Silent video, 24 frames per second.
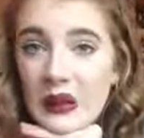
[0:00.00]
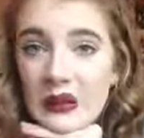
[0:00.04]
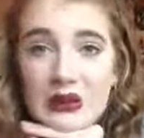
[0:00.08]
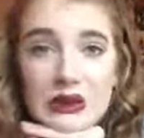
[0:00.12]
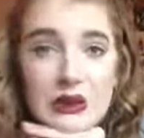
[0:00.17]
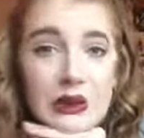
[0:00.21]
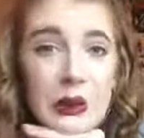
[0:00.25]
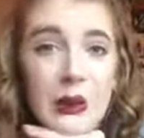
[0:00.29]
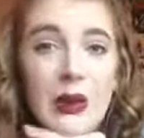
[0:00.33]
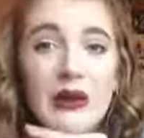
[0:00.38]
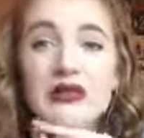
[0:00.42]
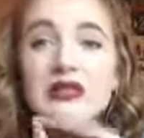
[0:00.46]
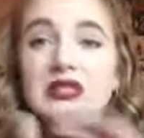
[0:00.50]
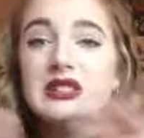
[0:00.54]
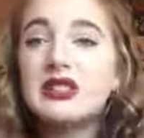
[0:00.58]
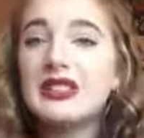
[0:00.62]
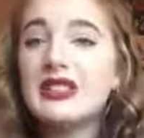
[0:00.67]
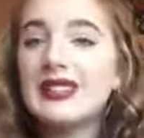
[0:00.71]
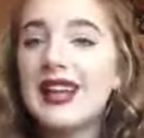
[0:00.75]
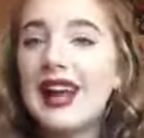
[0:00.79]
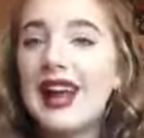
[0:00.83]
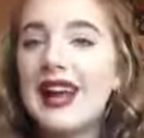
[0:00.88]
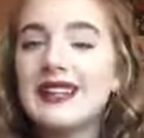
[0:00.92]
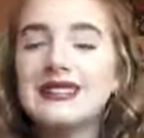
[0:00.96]
So I'll see
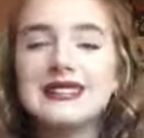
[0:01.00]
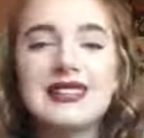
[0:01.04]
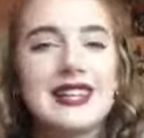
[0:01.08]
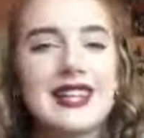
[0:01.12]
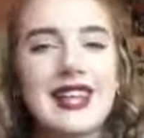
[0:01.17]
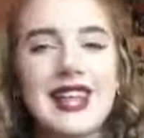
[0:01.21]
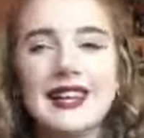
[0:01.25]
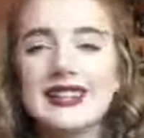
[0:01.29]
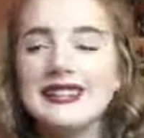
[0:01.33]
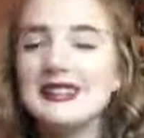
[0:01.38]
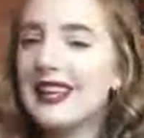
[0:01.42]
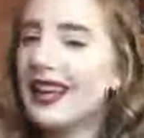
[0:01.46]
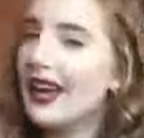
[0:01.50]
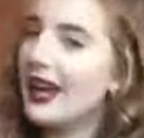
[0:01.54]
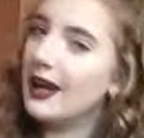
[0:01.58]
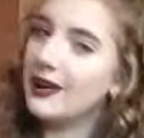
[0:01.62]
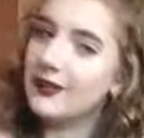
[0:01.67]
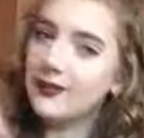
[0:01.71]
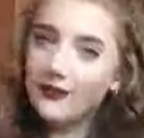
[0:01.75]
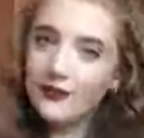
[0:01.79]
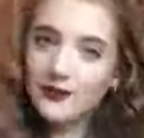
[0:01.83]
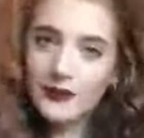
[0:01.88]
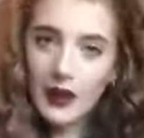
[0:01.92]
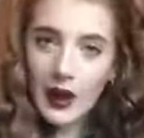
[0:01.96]
you guys the next
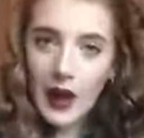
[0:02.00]
time.